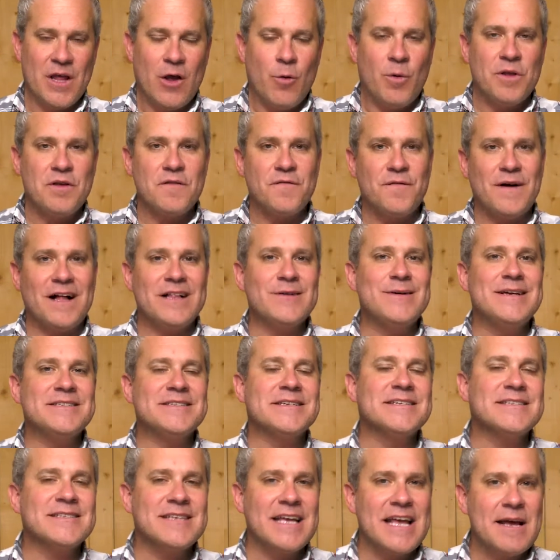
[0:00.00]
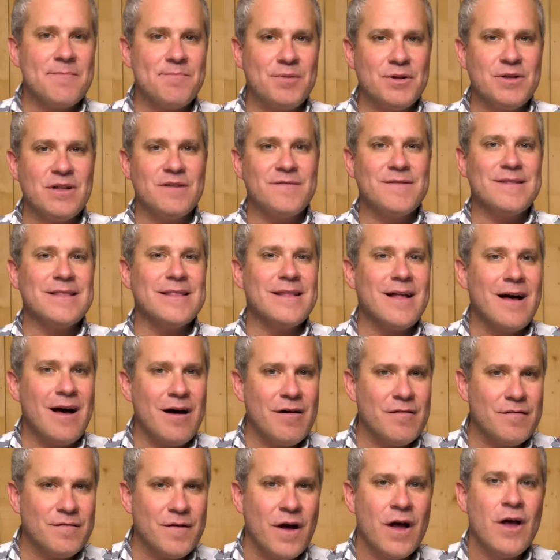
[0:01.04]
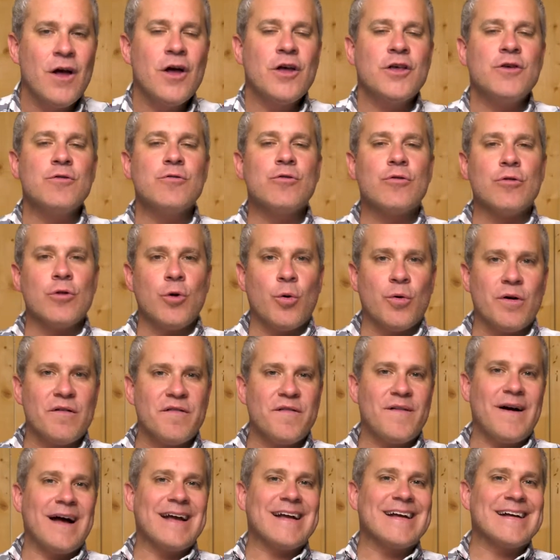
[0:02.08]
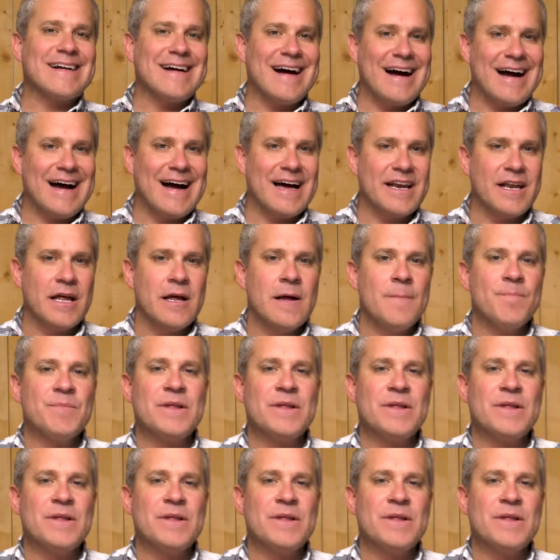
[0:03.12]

When you follow his example of love, you glorify God.